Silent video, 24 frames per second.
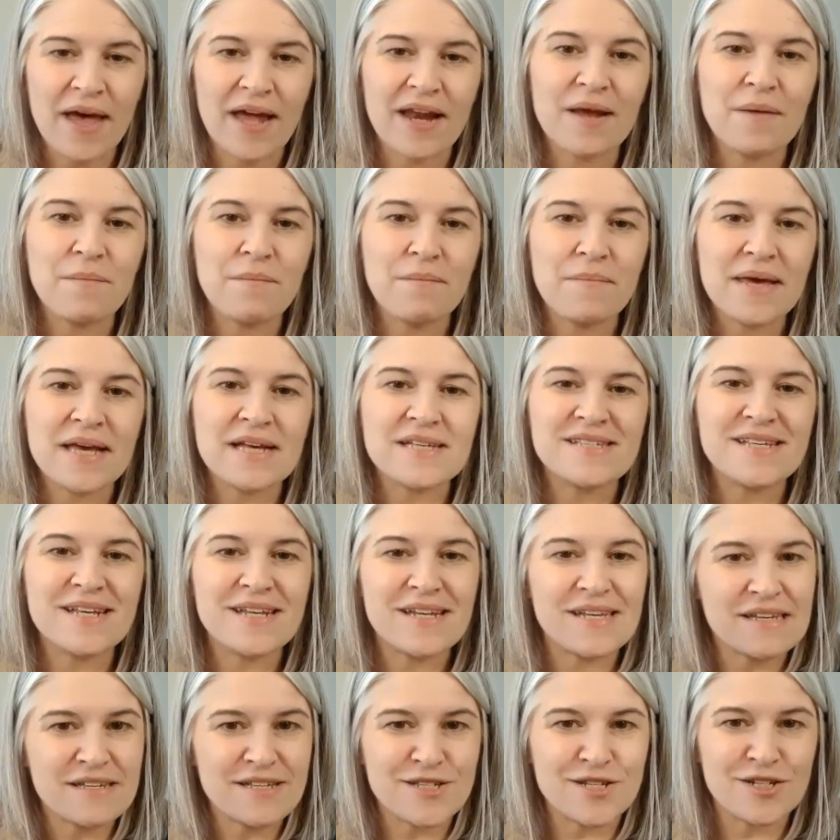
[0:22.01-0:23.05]
and it makes
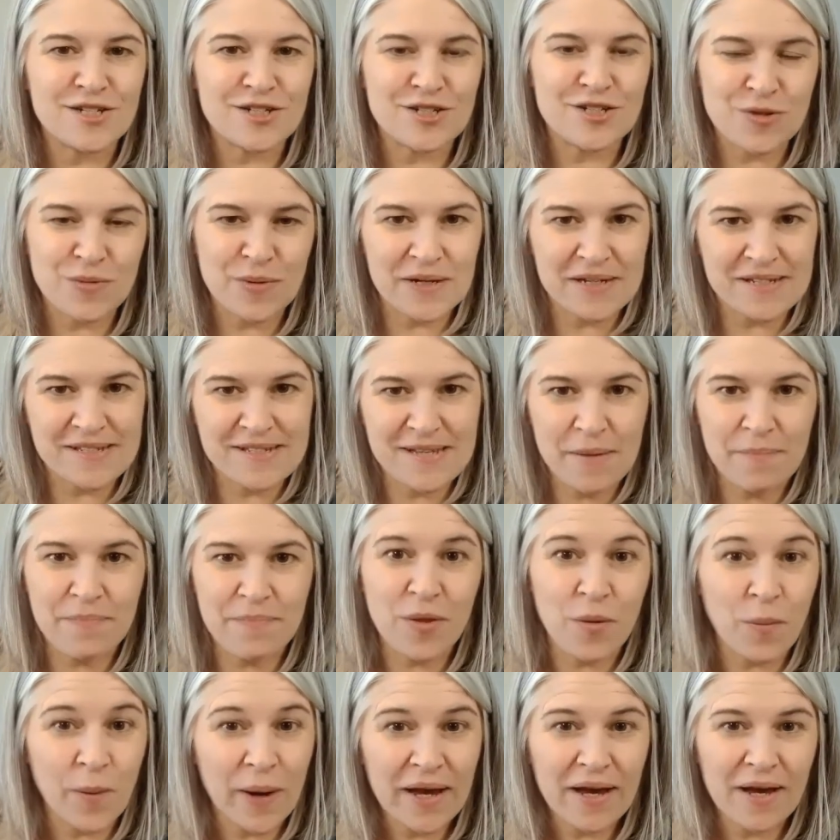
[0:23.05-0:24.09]
it easier to accept
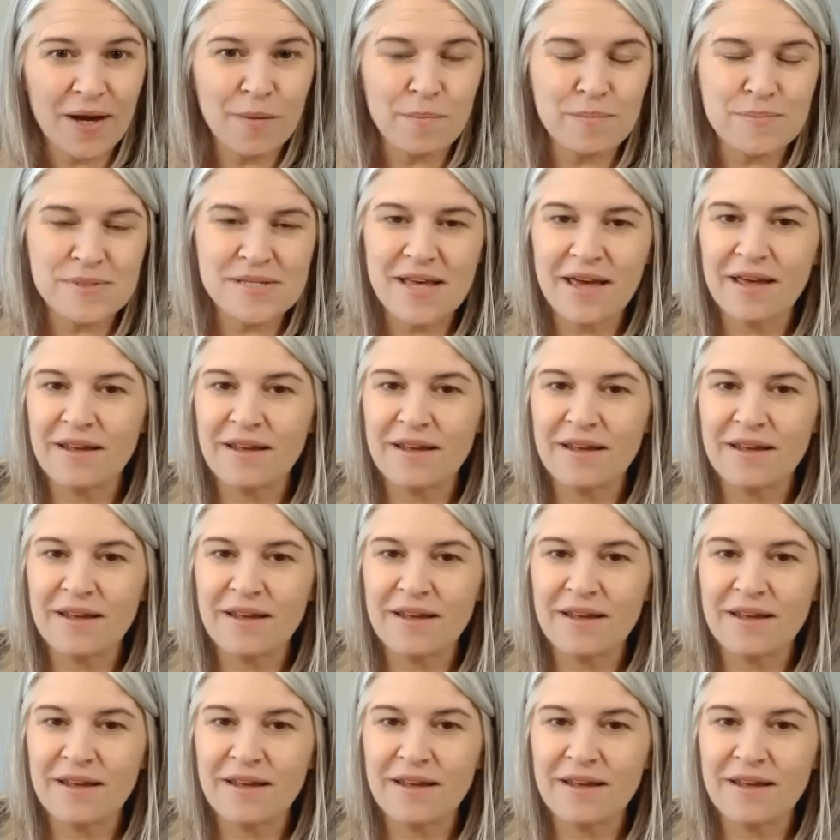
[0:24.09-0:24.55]
the wake ups